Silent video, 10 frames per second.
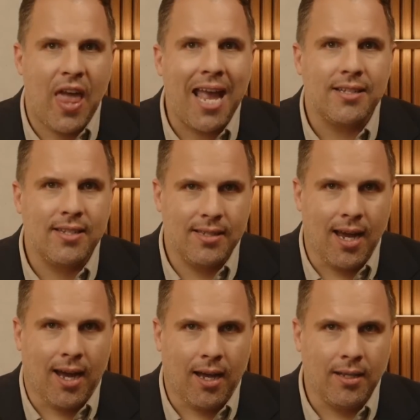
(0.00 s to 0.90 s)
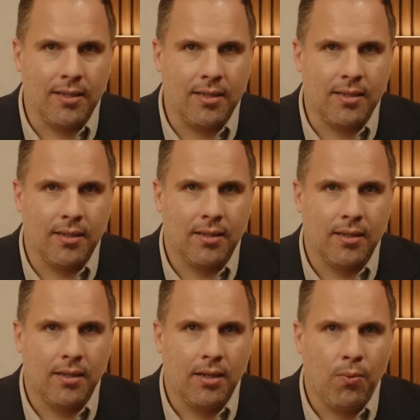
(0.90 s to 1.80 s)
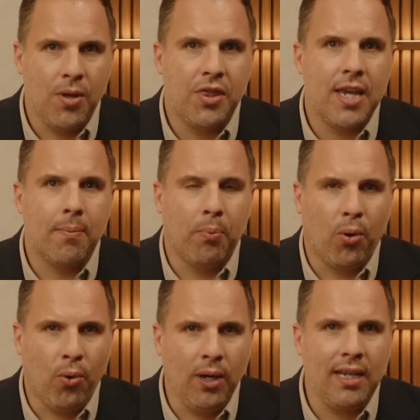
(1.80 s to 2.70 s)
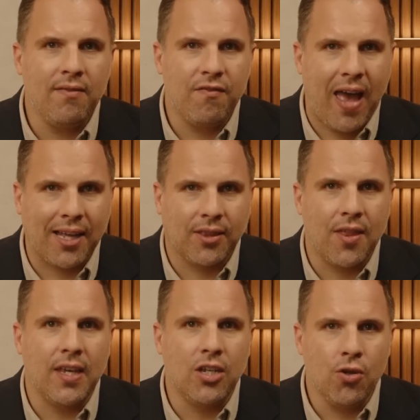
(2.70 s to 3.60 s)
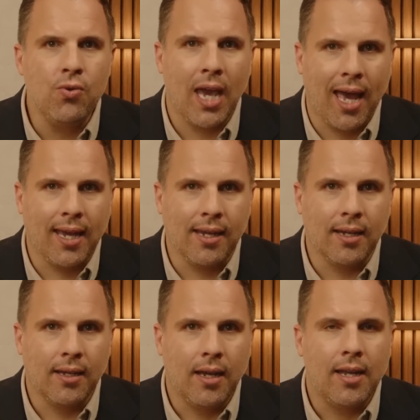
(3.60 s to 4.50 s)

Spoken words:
that starts with the appalling fact that the UK